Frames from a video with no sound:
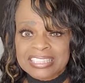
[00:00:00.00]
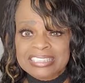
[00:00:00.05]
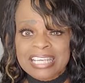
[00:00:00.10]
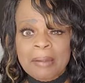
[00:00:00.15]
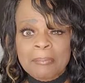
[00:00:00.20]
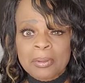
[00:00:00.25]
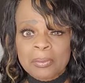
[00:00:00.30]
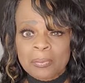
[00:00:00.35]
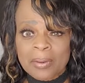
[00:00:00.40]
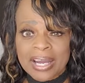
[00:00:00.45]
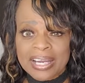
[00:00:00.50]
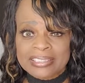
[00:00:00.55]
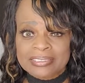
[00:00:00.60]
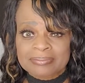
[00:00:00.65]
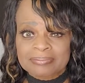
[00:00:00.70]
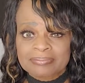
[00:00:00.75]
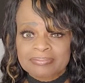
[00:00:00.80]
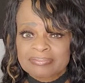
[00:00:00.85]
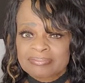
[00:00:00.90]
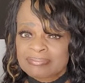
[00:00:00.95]
Number
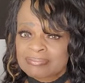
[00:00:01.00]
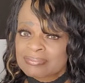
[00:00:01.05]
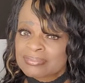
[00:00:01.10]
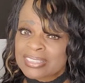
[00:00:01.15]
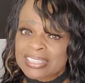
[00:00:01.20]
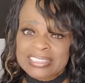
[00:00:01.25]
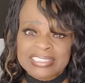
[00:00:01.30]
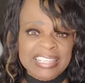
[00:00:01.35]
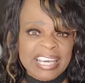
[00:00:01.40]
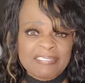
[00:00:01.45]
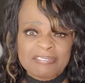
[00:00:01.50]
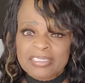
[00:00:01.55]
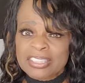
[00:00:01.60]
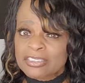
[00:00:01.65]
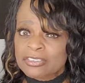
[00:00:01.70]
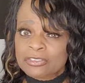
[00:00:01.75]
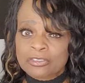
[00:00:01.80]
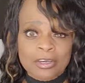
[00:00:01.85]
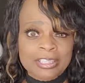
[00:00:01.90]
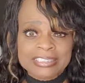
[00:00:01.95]
1, safety
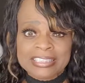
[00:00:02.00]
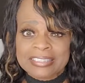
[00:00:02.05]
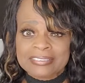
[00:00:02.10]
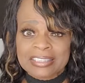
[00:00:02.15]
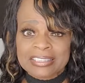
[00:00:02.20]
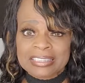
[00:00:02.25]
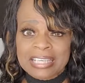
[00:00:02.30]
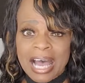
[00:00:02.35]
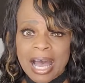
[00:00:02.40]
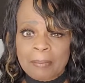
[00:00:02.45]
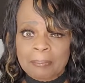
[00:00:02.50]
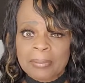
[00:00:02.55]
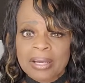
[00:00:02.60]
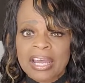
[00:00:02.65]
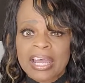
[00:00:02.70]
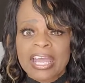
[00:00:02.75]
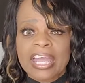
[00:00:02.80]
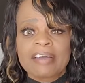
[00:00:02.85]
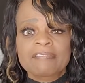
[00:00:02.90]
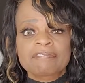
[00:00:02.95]
starts at the top.
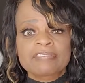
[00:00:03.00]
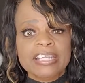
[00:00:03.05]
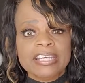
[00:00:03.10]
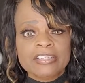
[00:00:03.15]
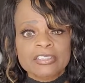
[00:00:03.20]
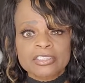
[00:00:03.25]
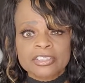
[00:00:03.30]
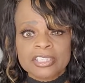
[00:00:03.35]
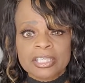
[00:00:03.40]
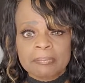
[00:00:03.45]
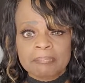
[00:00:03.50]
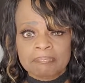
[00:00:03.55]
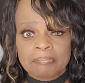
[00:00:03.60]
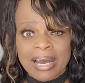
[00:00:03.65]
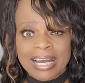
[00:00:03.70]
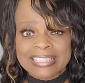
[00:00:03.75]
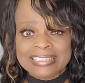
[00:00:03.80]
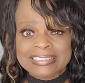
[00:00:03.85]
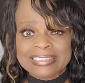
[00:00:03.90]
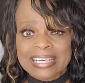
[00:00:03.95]
If leadership
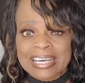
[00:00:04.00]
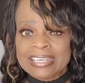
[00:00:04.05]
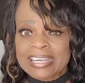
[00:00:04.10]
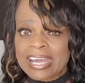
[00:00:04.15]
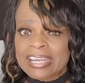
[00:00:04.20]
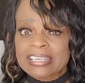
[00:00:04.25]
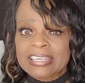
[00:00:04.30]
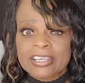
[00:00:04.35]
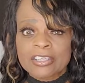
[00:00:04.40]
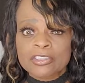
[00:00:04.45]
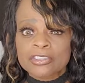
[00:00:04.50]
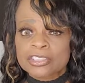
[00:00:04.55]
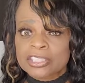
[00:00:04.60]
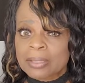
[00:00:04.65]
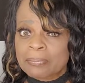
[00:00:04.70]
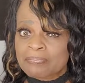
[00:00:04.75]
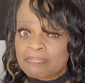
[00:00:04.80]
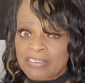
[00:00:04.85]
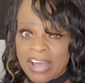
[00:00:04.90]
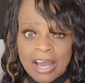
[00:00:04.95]
buys in and
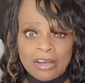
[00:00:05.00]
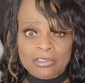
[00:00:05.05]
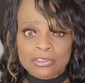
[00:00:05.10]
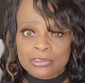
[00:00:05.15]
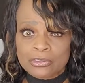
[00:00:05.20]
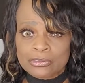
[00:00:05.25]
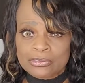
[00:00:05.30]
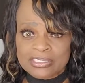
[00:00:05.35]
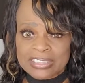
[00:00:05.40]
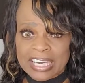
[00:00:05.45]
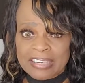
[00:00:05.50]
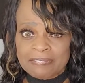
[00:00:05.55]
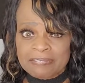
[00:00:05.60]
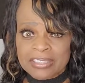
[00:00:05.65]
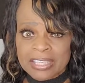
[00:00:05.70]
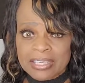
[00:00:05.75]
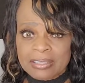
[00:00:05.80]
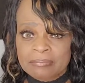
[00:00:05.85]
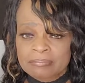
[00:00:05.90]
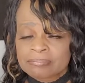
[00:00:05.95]
leadership values
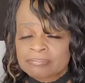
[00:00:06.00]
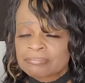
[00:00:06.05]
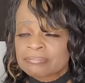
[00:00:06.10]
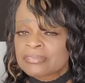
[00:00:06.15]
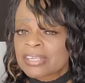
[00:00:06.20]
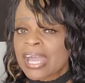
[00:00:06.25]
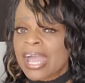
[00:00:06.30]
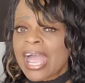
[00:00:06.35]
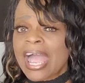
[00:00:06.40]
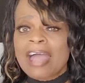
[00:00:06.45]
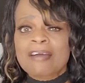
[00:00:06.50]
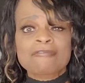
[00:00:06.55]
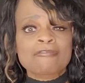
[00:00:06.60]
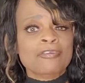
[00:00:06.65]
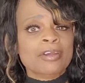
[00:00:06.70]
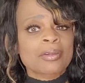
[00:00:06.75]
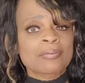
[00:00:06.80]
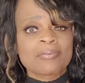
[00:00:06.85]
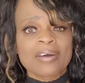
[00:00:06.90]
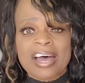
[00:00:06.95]
safety,
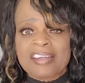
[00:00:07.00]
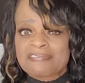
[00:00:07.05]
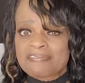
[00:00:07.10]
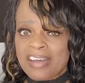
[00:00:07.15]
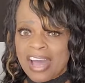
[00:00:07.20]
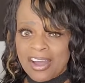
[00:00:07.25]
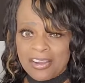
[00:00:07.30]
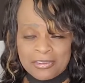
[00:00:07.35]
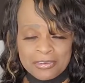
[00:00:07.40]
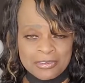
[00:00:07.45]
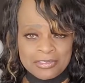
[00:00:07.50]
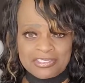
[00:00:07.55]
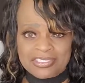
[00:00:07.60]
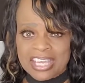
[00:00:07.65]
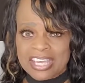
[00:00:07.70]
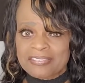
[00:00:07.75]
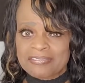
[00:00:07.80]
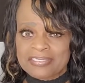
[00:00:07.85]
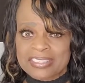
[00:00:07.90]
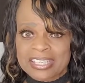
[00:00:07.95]
everyone values
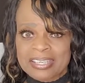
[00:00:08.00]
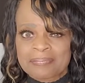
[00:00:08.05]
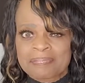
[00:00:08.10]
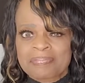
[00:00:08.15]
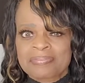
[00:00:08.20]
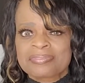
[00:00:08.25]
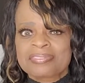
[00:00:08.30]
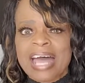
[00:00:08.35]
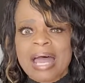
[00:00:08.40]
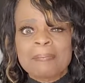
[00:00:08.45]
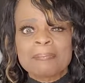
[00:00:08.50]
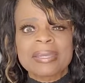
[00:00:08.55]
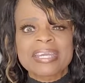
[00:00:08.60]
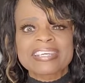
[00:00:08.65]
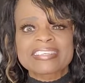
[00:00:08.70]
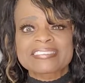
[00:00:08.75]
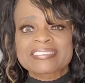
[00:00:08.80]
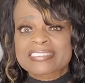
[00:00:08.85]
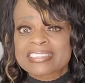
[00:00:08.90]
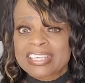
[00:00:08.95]
safety. That
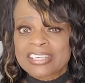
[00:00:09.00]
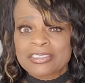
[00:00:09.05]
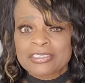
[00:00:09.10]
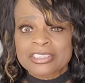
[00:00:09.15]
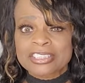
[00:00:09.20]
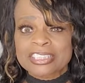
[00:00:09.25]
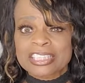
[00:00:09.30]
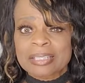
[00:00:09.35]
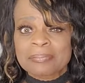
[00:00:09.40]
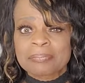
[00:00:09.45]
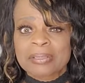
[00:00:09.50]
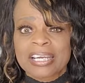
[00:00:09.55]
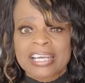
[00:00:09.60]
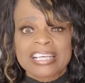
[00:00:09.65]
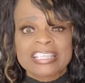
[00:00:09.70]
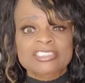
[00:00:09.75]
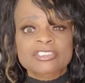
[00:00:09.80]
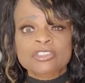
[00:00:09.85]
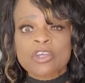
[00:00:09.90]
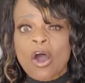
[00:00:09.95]
means leadership
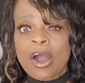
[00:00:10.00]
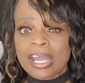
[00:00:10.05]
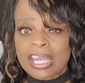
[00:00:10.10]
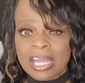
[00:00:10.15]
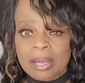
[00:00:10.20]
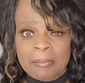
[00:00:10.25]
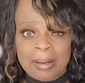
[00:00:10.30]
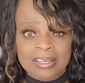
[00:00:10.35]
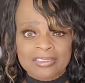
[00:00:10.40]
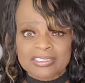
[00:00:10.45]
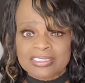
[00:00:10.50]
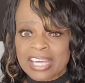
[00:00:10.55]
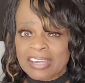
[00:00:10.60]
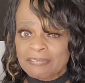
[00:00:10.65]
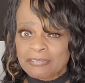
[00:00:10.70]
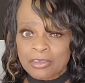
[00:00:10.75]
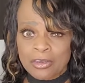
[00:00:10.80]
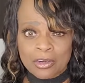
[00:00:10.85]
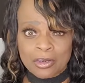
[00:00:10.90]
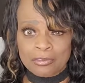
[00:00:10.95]
is talking about
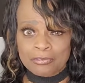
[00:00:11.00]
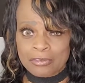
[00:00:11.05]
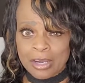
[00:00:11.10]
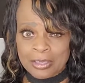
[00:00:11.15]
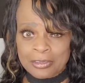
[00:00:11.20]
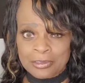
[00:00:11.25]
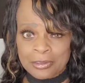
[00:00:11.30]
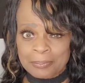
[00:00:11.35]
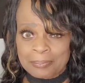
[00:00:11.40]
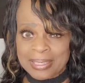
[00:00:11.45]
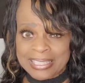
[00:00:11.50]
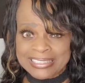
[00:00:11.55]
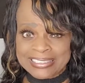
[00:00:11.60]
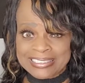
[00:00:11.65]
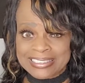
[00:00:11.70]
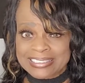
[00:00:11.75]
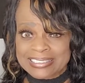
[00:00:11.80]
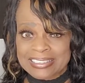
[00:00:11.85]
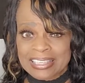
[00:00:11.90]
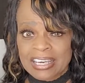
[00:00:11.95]
safety on a regular
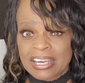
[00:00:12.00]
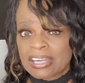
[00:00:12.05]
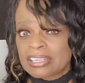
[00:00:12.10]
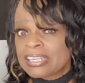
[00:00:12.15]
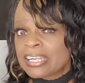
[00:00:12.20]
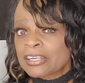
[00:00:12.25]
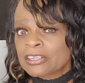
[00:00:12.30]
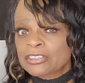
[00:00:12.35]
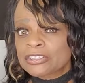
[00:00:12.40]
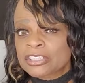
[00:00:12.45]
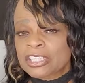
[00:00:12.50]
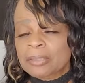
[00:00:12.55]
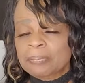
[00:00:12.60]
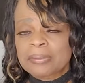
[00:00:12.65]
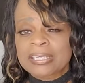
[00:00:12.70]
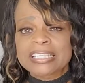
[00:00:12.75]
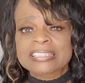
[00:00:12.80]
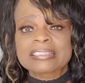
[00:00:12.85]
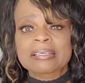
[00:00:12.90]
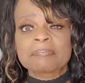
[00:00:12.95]
basis.
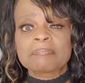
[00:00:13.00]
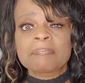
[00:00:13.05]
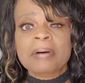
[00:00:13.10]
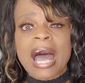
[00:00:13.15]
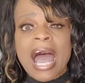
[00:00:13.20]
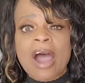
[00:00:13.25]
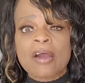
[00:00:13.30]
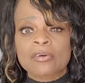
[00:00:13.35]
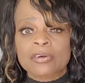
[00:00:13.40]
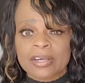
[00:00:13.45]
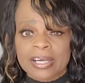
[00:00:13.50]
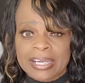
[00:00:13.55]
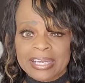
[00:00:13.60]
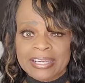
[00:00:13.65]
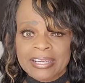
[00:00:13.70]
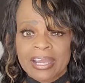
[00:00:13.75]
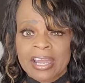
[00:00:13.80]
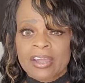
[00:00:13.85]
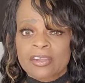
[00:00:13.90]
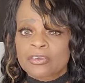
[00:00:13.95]
Leadership is
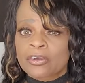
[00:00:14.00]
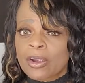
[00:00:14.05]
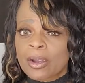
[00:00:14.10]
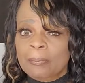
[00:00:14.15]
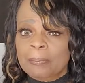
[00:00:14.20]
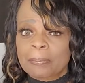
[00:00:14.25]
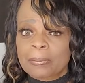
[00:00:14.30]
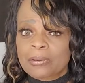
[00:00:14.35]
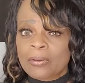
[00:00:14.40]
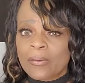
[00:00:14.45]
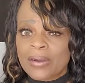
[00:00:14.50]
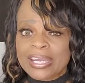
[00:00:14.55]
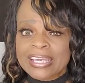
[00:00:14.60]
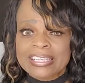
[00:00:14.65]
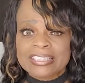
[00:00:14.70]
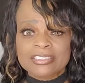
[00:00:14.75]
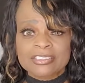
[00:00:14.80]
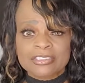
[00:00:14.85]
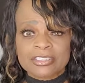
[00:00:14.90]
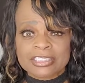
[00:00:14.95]
empowering your
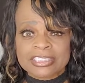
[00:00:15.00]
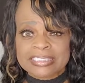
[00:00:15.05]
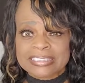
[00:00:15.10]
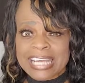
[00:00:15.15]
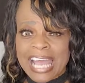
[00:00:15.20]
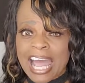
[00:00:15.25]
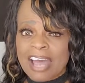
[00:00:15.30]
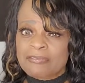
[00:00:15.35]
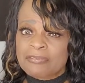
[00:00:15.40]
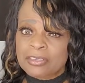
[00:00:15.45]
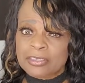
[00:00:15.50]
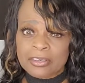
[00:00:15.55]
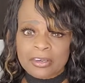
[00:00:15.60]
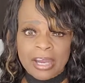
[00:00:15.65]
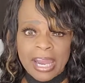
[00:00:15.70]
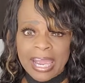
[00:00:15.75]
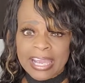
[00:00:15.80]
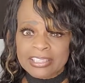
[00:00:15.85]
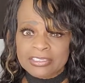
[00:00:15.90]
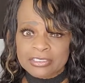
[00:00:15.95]
employees, your staff, and
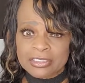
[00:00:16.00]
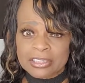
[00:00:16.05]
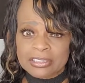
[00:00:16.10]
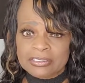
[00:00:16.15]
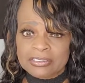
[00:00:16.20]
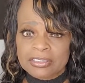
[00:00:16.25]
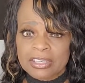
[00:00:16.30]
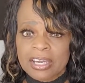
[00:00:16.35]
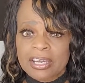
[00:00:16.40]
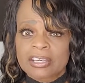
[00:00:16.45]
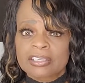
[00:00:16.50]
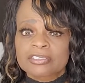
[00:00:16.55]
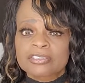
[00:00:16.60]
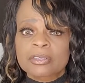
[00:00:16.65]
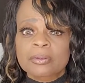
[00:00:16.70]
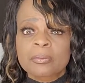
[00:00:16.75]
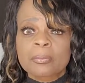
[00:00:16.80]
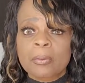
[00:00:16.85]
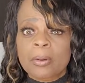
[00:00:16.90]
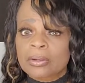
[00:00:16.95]
your agents
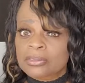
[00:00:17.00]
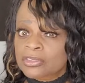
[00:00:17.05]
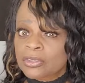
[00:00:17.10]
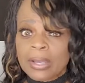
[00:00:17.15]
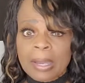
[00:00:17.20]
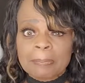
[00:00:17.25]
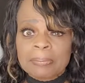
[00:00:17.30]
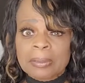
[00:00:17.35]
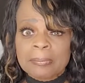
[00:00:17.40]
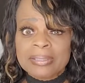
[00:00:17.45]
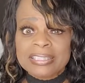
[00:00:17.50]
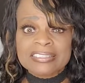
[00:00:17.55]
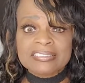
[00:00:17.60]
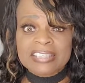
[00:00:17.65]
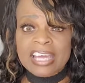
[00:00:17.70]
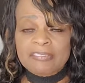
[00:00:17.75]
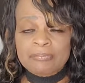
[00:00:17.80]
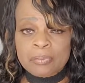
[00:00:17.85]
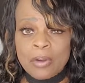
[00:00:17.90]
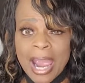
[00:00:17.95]
to implement
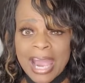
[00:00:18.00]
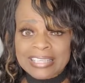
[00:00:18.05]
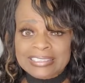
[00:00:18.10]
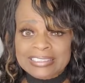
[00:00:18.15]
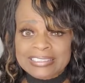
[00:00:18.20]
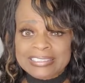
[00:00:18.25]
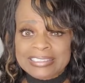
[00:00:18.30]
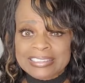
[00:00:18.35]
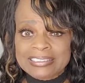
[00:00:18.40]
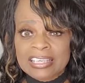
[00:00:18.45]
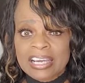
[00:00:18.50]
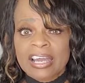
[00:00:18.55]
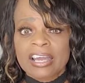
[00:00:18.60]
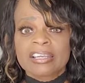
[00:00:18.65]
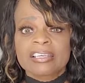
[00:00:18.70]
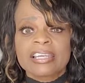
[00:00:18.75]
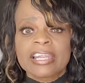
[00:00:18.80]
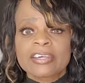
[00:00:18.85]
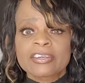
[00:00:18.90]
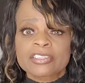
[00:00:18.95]
safe practices.
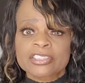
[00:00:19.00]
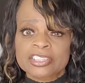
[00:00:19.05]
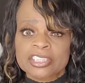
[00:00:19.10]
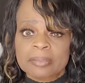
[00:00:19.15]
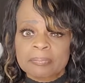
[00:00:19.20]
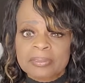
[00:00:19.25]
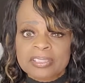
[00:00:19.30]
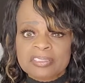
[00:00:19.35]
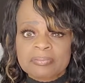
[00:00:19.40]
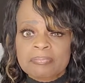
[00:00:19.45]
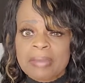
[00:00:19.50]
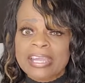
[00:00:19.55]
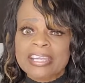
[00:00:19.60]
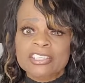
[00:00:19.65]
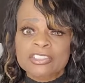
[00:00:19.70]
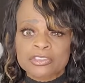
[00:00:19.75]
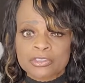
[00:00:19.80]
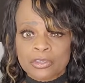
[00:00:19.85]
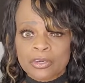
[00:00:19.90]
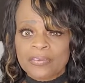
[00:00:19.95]
Leadership is
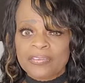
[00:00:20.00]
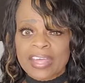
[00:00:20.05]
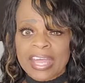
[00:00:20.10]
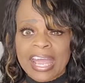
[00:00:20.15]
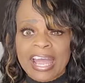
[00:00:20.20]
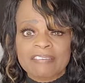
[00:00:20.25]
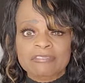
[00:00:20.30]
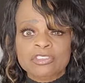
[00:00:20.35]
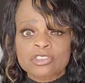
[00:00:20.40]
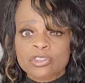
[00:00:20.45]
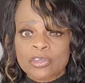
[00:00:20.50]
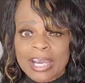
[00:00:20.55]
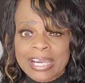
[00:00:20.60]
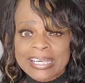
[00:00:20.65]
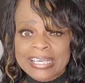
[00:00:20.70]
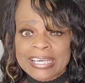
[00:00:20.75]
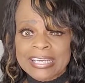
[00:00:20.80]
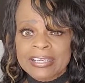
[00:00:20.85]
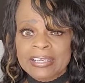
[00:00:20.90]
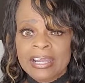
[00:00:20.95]
making sure they have
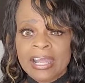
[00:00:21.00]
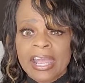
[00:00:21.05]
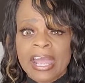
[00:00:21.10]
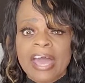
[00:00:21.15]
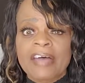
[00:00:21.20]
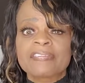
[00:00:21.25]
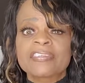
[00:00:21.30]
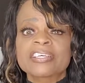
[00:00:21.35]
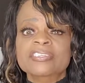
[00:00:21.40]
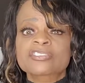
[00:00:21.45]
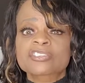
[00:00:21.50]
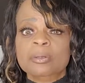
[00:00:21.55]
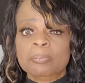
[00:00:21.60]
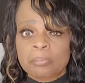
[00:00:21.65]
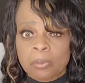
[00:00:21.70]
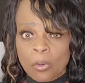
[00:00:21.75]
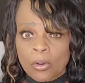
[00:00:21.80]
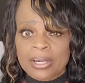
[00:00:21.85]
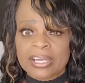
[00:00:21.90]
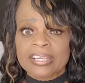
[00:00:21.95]
training and then
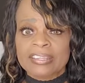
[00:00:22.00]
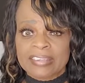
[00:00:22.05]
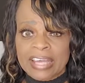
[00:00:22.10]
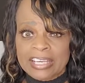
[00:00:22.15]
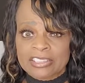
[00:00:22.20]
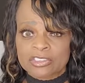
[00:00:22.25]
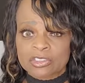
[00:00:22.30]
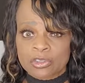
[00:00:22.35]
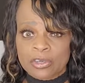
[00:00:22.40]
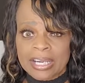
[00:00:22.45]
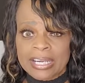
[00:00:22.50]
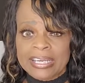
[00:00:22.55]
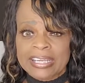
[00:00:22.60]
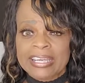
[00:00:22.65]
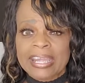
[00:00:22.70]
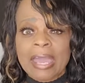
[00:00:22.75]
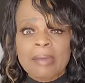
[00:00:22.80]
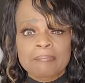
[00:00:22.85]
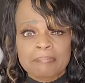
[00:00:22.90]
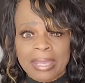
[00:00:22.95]
supporting that
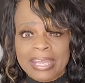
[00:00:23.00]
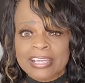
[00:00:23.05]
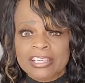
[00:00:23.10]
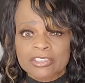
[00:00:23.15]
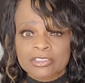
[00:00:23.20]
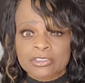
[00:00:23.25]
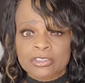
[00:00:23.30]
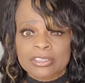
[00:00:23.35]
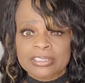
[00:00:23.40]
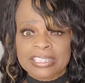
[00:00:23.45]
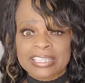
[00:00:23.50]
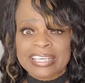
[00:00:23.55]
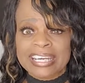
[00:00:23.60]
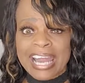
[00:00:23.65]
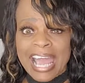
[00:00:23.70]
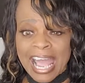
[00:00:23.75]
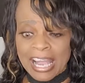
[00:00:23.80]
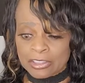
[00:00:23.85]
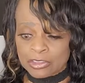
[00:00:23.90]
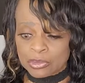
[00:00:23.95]
training and making sure that
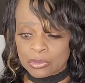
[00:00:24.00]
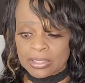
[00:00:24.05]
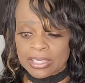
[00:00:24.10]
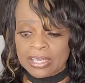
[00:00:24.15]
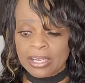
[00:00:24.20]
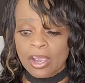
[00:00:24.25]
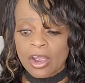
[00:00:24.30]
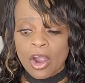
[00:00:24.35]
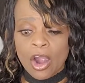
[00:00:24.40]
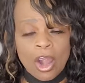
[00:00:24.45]
it actually